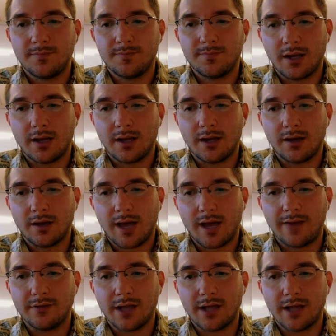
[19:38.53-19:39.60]
and
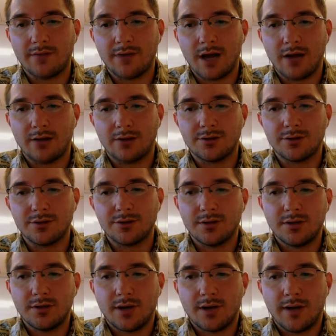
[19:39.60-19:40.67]
have a lot of knowledge
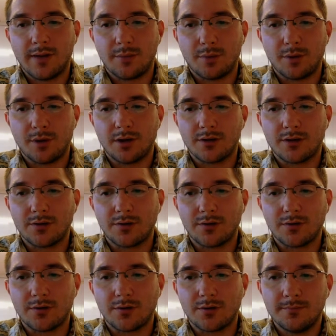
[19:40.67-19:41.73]
on the product
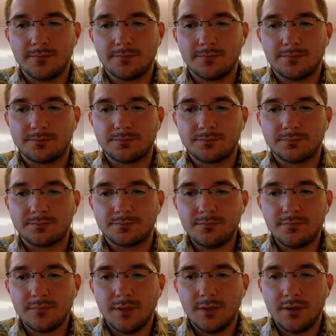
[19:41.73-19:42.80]
already.
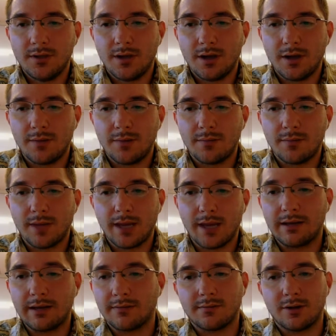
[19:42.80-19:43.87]

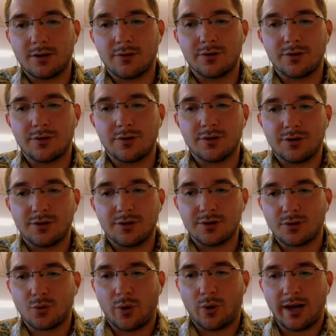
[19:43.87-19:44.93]
And there's
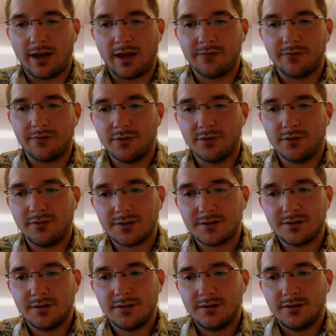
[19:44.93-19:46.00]
quite a handful of us
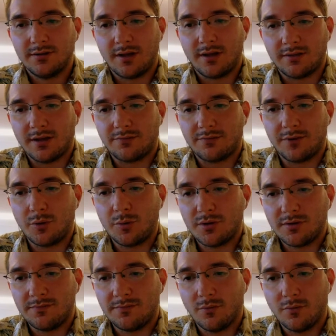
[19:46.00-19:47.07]
that frequent
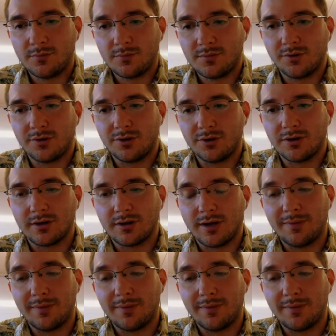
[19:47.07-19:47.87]
the forum. So you